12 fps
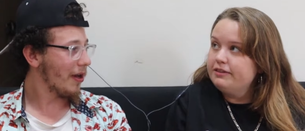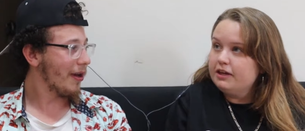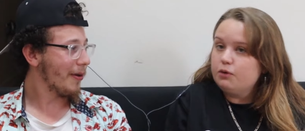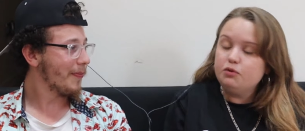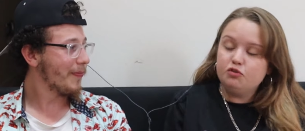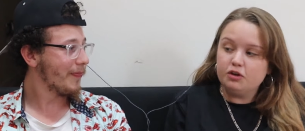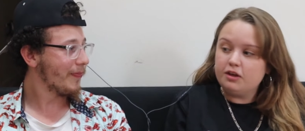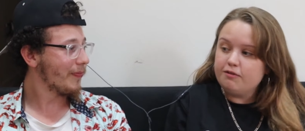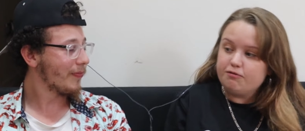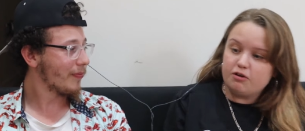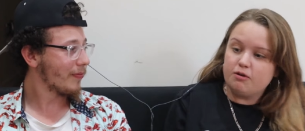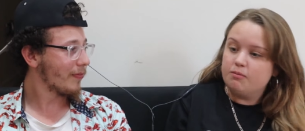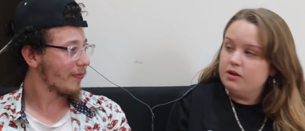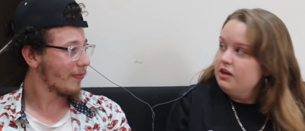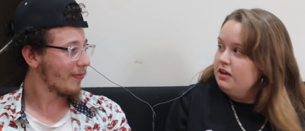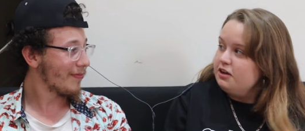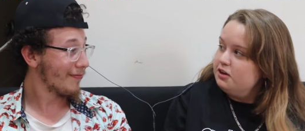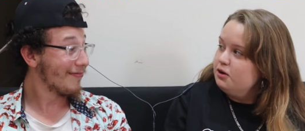Speaker 1: yeah. and like we took it
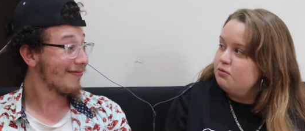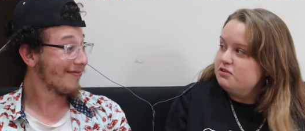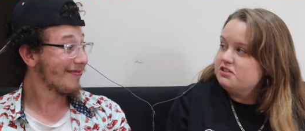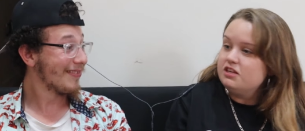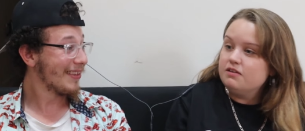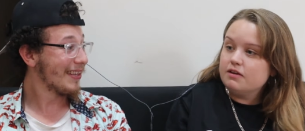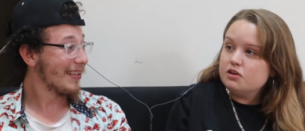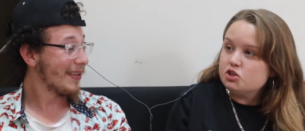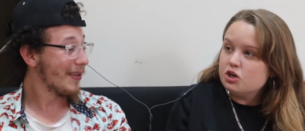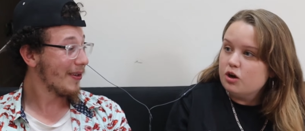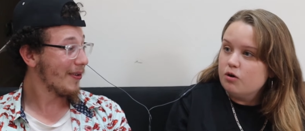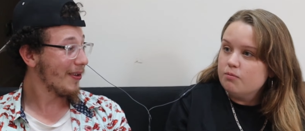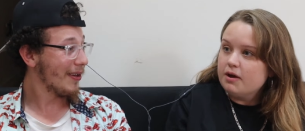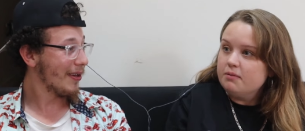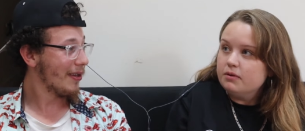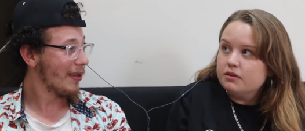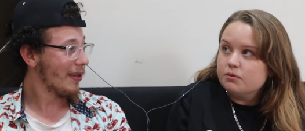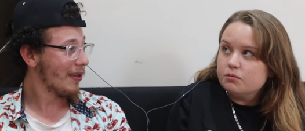from you know this TV show,
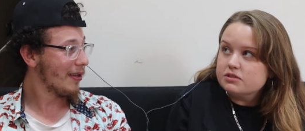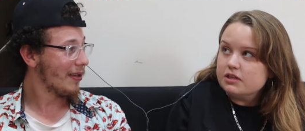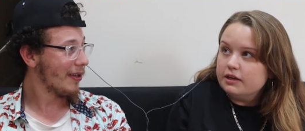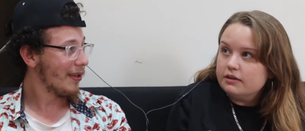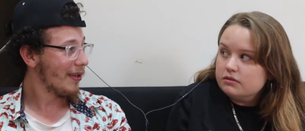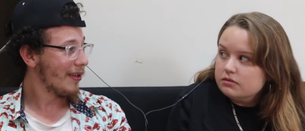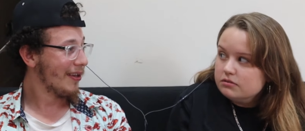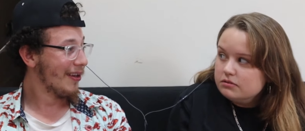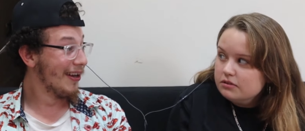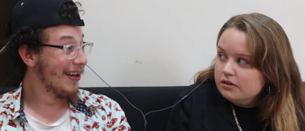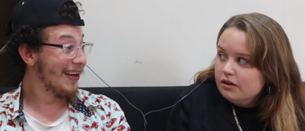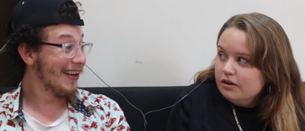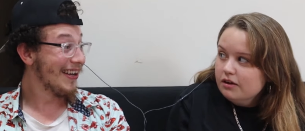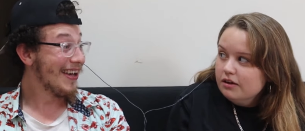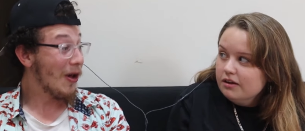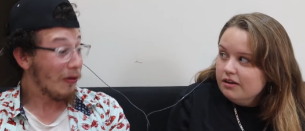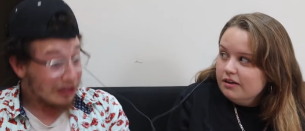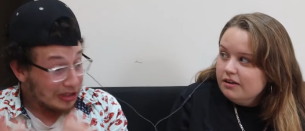my mother was like,
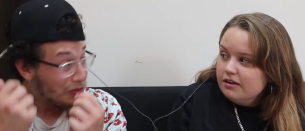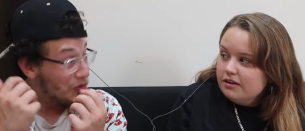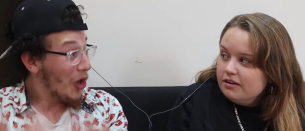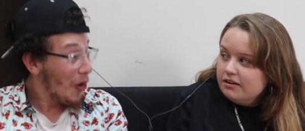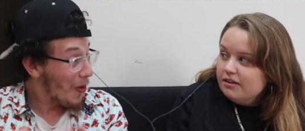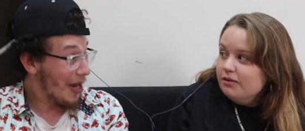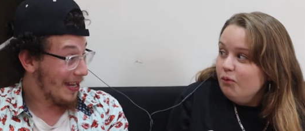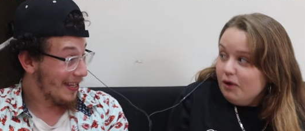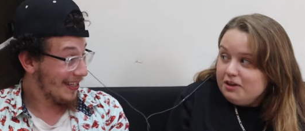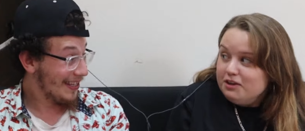"What are you doing?"